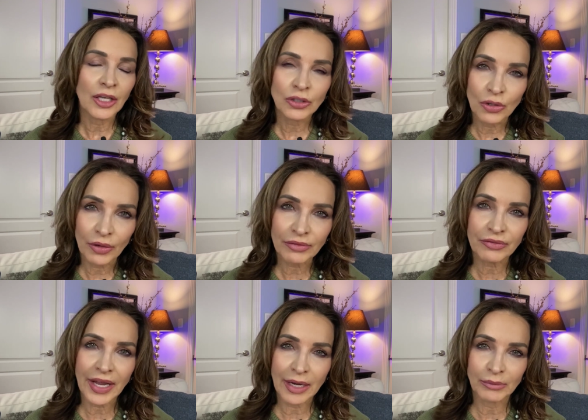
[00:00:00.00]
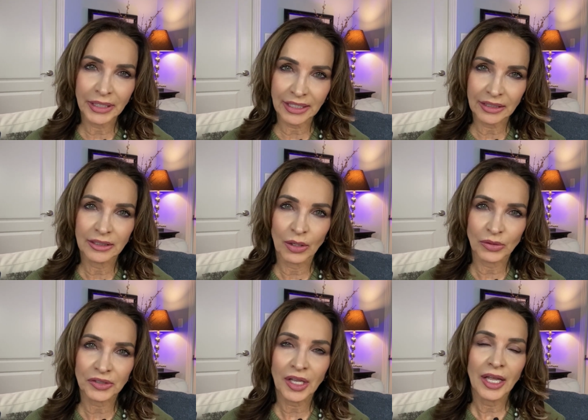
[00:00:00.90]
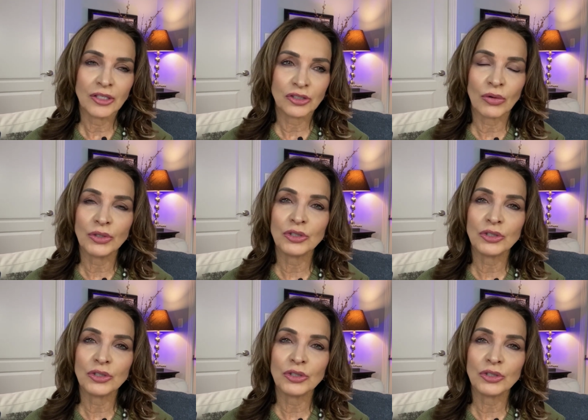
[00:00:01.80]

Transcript: your family close. So,